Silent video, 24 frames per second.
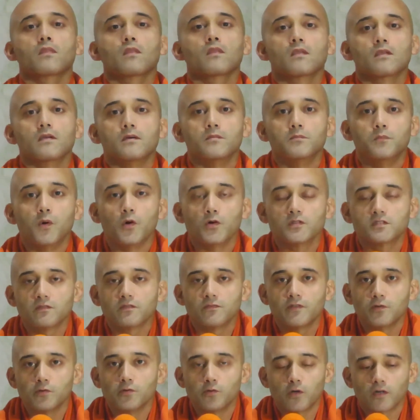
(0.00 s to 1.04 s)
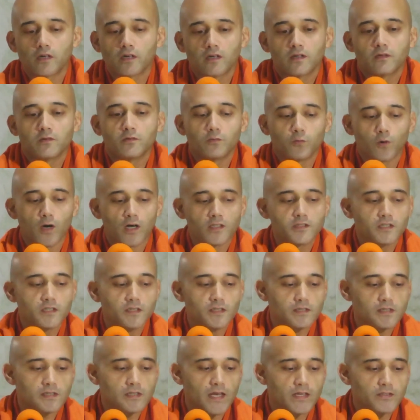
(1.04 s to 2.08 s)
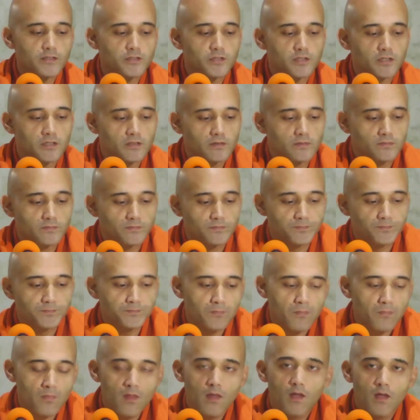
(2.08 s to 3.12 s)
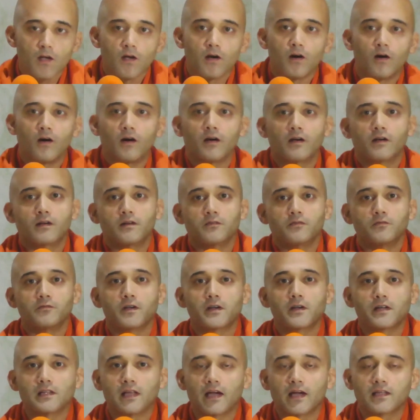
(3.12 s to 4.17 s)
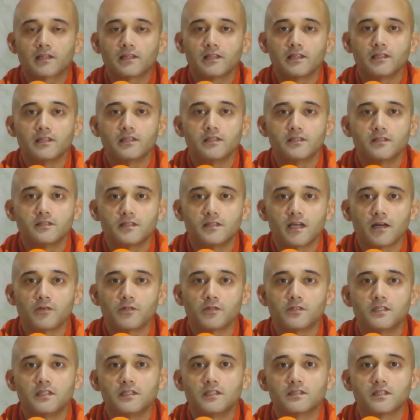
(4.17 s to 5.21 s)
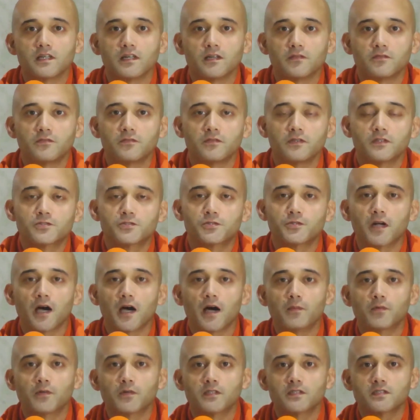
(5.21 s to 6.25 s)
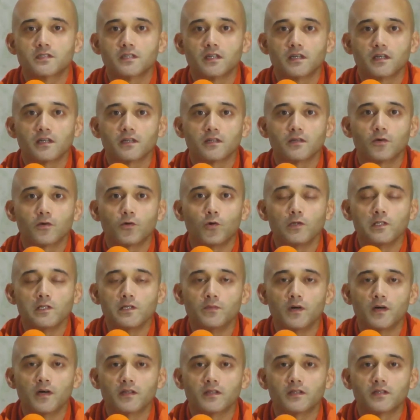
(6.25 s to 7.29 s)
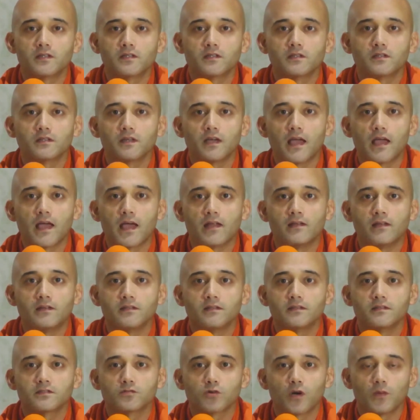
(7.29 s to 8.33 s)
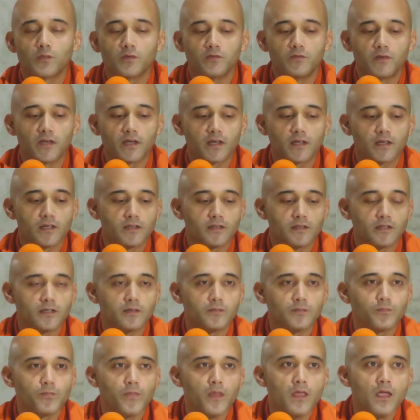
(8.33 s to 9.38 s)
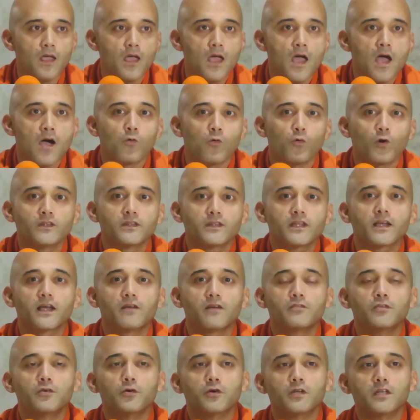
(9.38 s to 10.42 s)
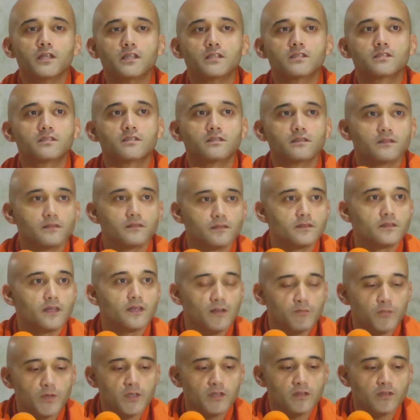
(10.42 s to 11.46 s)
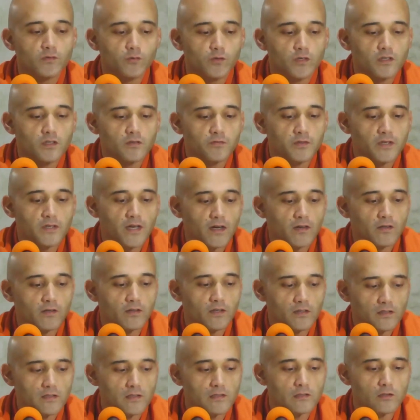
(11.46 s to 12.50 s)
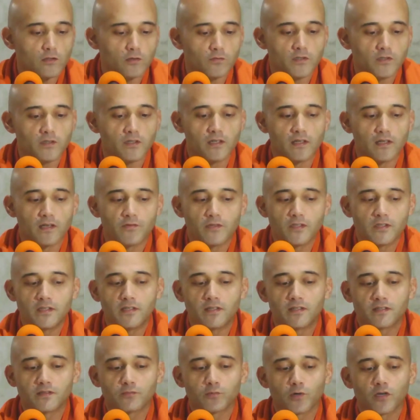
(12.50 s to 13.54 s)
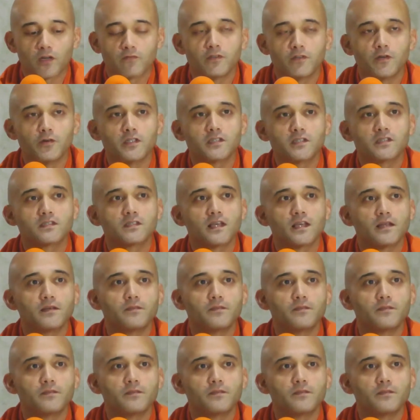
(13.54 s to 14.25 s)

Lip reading: Most of you who are watching this lecture are very likely devotees of Sri Ramakrishna, Holy Mother, and Swami Vivekananda. One thing I've noticed, I've been in the order for now a little over 11 years, and what I've noticed is that